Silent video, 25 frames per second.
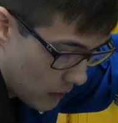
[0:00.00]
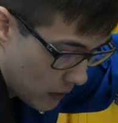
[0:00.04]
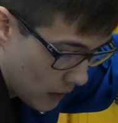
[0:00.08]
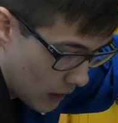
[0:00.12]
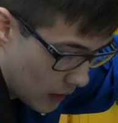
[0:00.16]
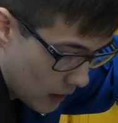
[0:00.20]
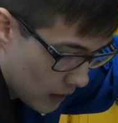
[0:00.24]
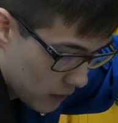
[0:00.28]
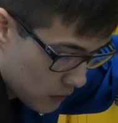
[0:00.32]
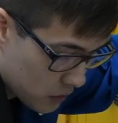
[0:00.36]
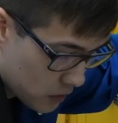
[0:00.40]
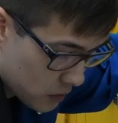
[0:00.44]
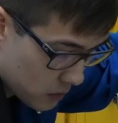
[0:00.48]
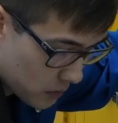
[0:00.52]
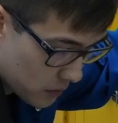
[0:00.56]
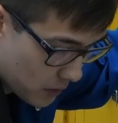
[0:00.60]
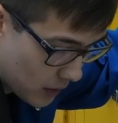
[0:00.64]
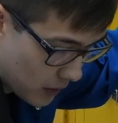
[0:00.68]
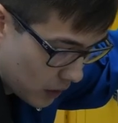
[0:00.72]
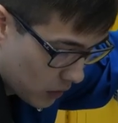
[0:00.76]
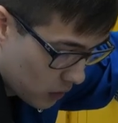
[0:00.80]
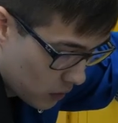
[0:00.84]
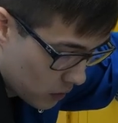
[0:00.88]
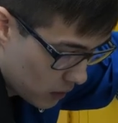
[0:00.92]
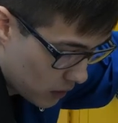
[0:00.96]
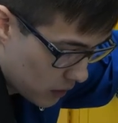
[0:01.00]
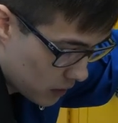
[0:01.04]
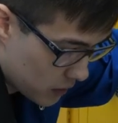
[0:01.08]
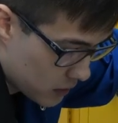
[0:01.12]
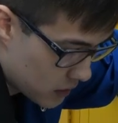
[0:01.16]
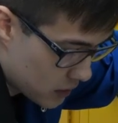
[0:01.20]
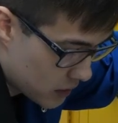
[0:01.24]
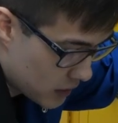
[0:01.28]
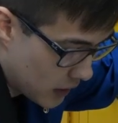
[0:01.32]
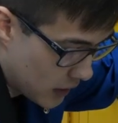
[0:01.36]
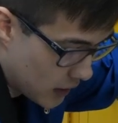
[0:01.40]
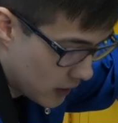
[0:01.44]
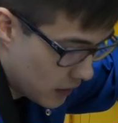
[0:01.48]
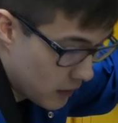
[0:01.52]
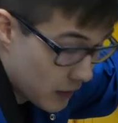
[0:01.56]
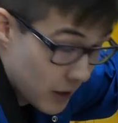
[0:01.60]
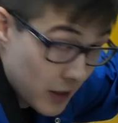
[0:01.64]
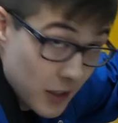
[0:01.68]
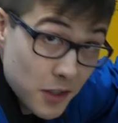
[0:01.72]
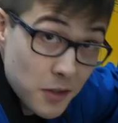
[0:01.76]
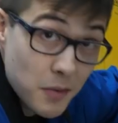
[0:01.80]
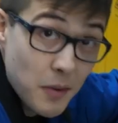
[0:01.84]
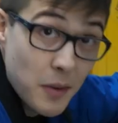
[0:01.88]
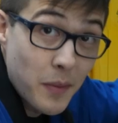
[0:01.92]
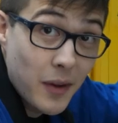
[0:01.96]
I mean, I have some of my own little stinky
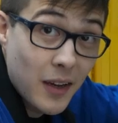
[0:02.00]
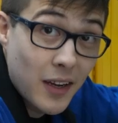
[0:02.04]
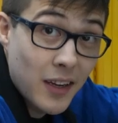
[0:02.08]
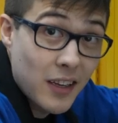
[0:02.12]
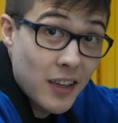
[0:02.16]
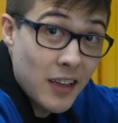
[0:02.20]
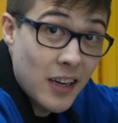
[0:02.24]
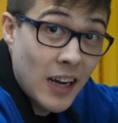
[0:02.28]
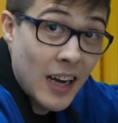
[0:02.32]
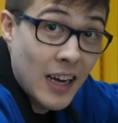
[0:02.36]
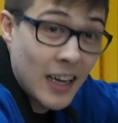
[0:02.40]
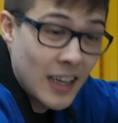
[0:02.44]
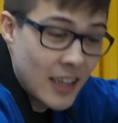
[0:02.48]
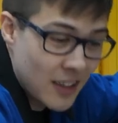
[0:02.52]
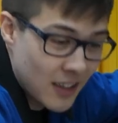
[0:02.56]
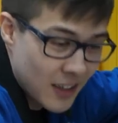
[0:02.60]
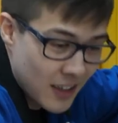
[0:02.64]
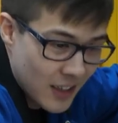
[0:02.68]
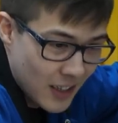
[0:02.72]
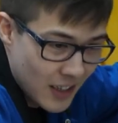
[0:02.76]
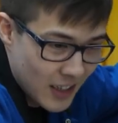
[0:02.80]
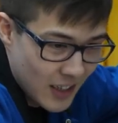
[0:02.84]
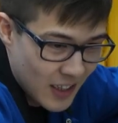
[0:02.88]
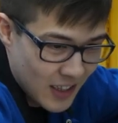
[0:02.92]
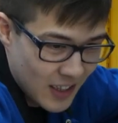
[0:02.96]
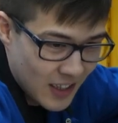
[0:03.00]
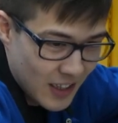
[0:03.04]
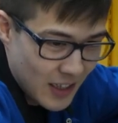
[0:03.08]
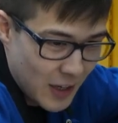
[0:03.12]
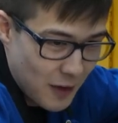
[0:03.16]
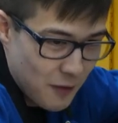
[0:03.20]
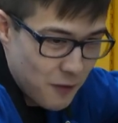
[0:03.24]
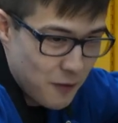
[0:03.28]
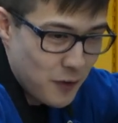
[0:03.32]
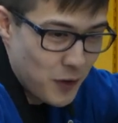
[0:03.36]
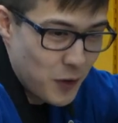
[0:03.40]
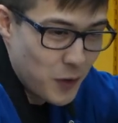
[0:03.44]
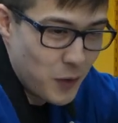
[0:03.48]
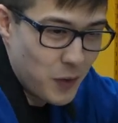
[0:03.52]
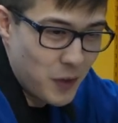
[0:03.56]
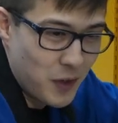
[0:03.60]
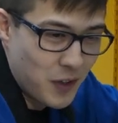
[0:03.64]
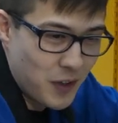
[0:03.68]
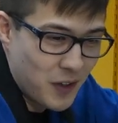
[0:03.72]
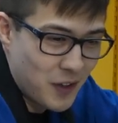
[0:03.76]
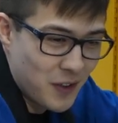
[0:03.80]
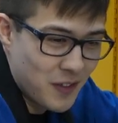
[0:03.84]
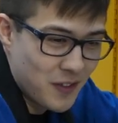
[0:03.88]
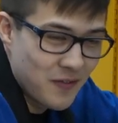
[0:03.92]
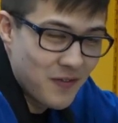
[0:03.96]
things. Maybe I could add a few, you
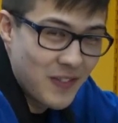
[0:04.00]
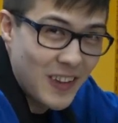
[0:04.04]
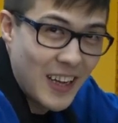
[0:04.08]
know,